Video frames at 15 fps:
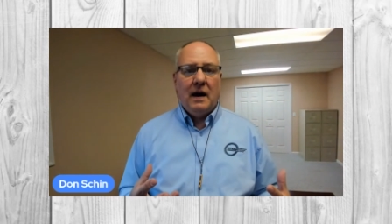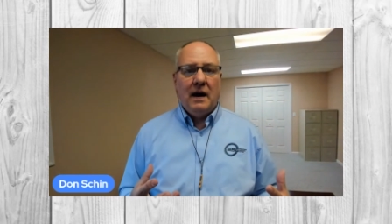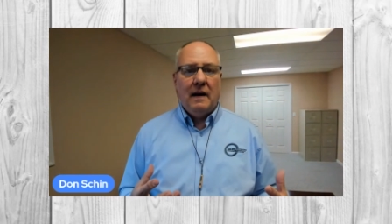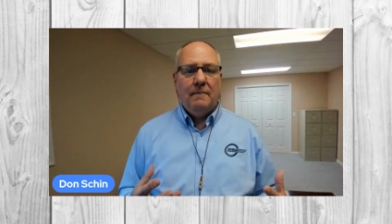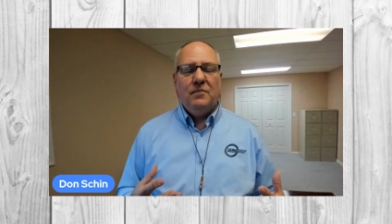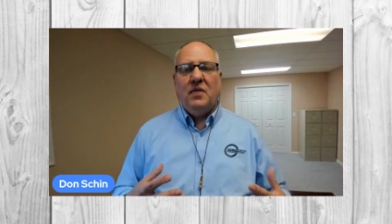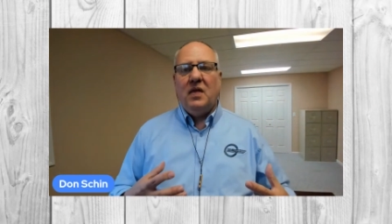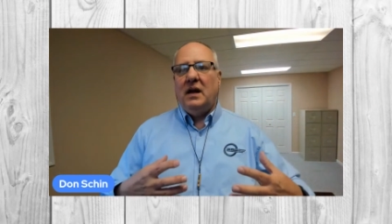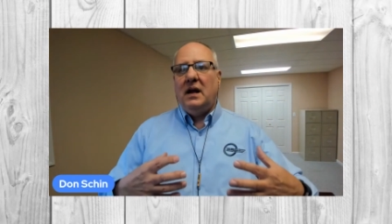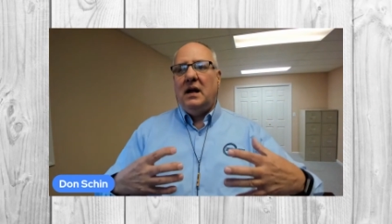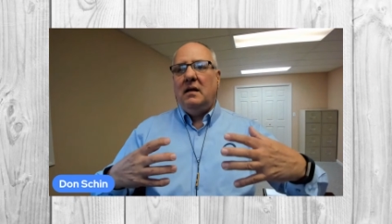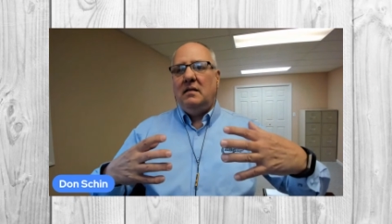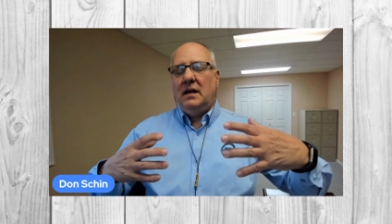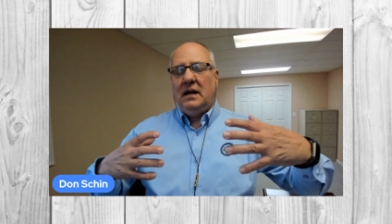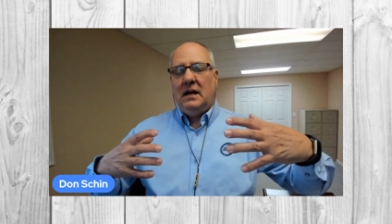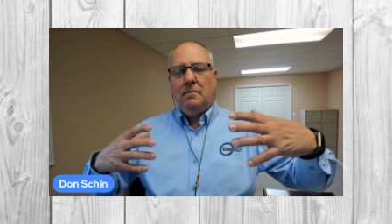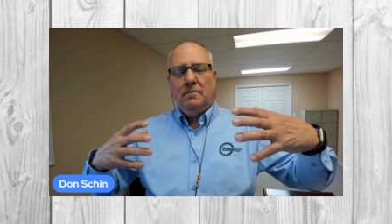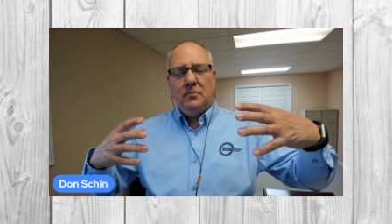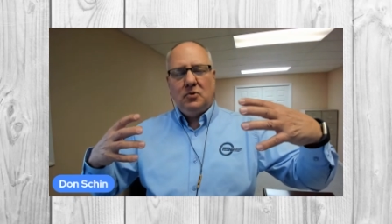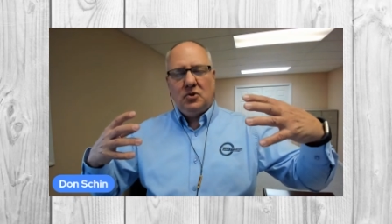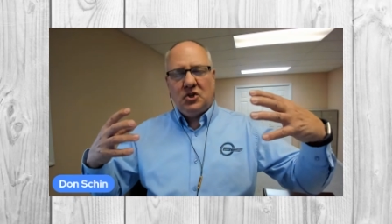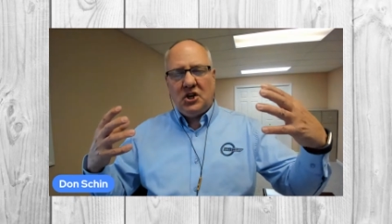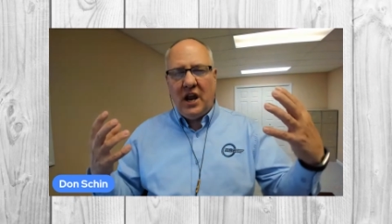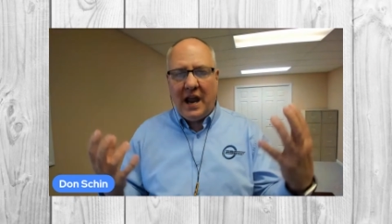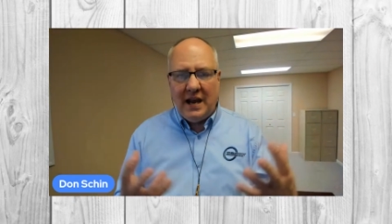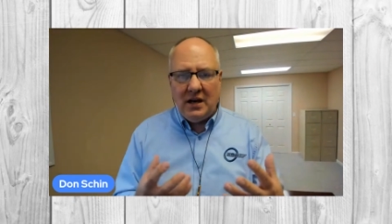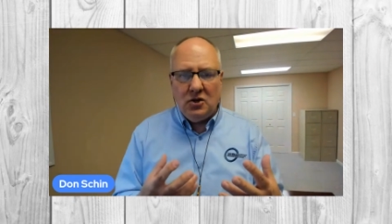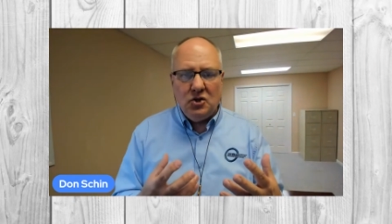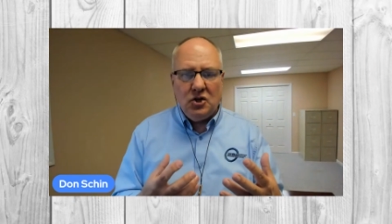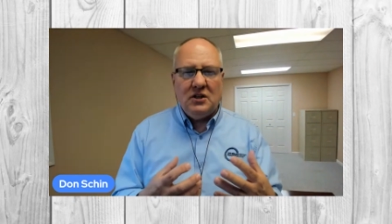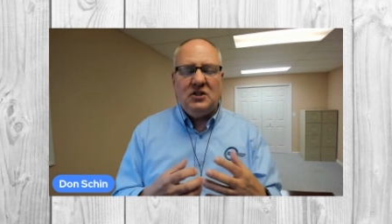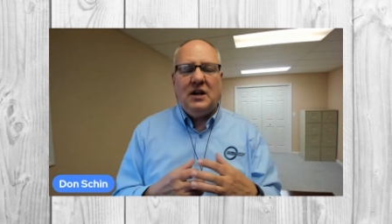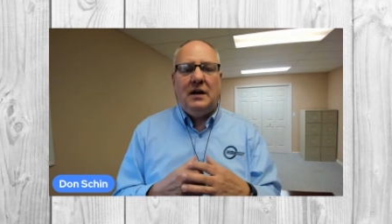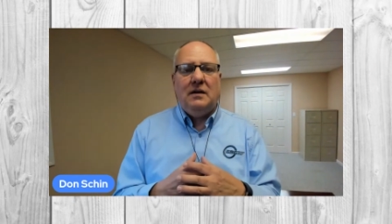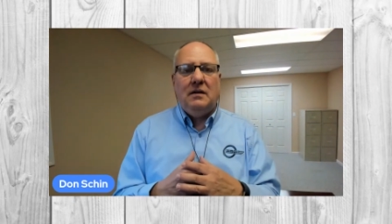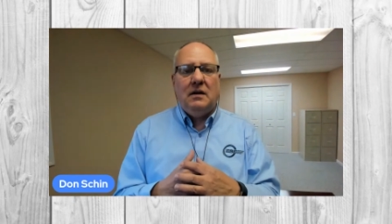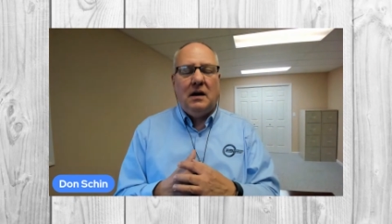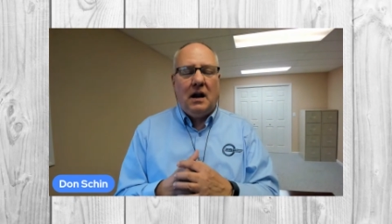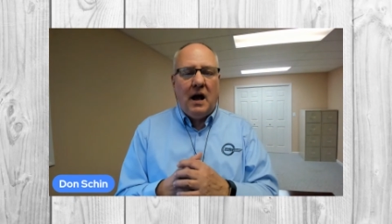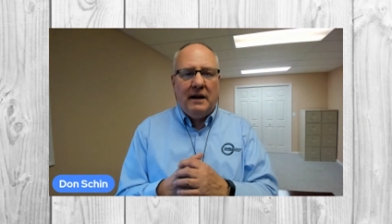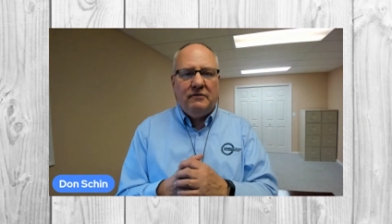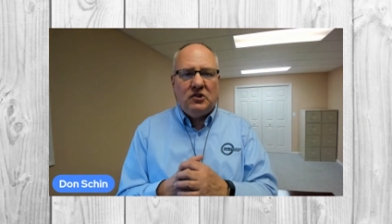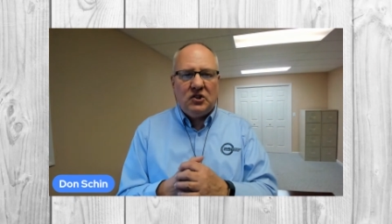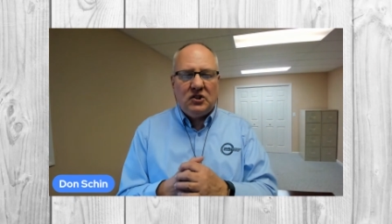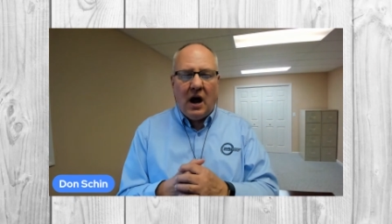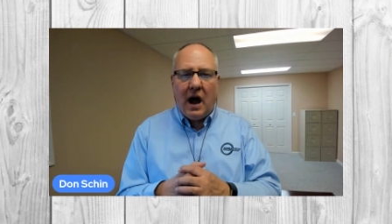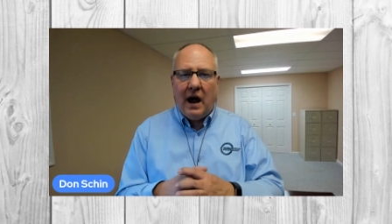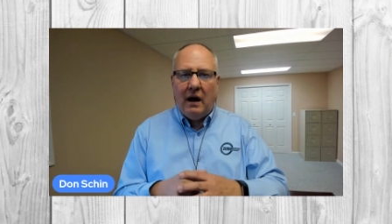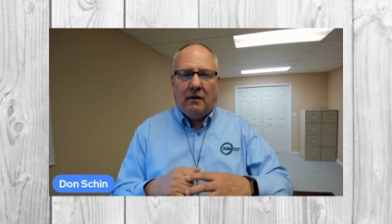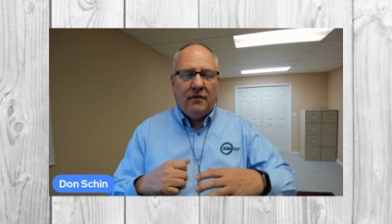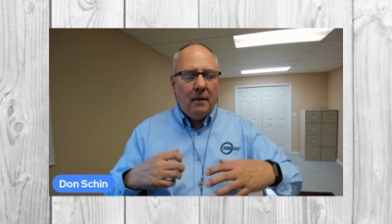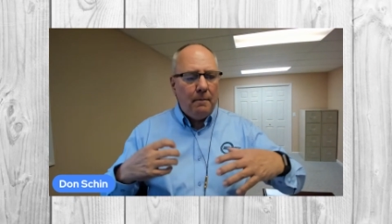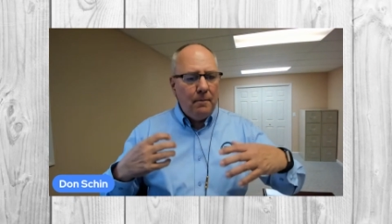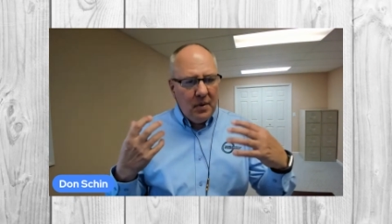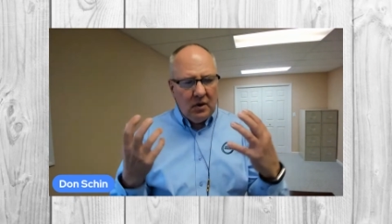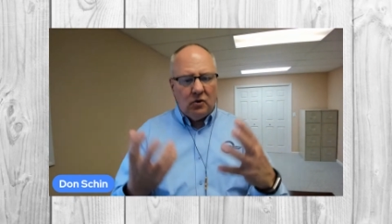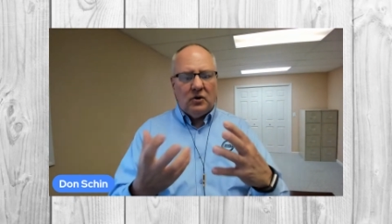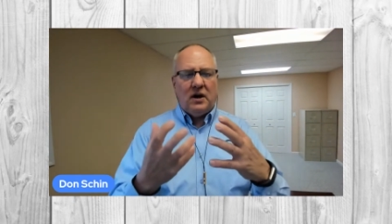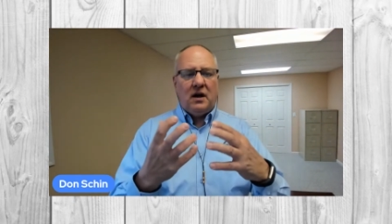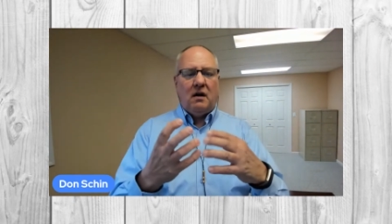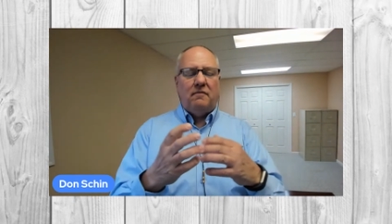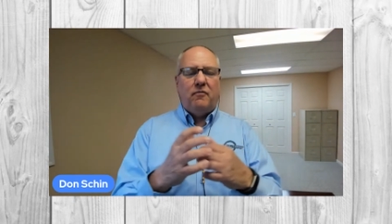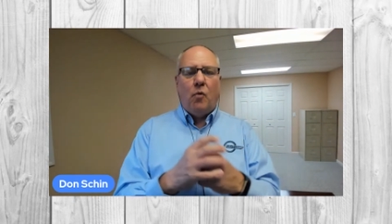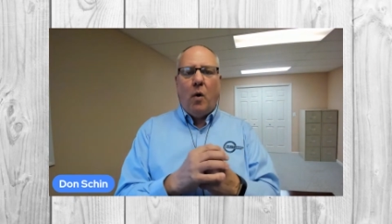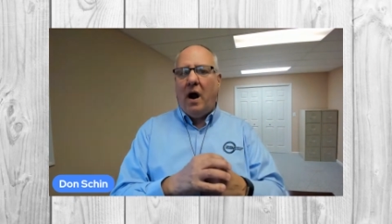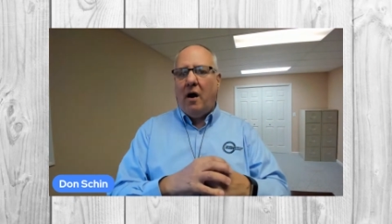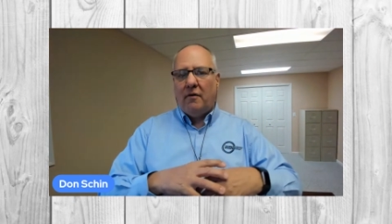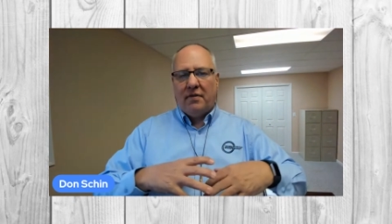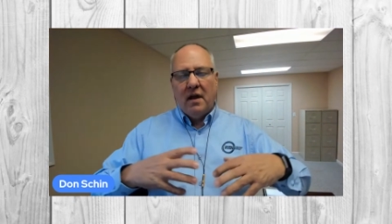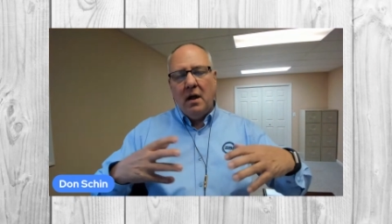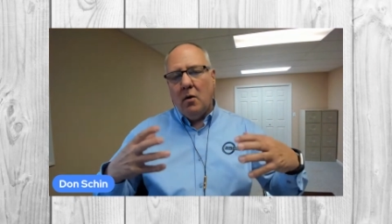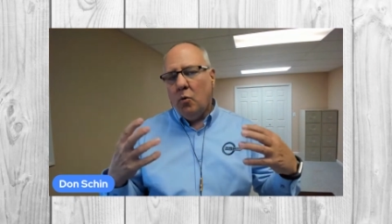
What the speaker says: the changes in lifestyle, the building of wealth.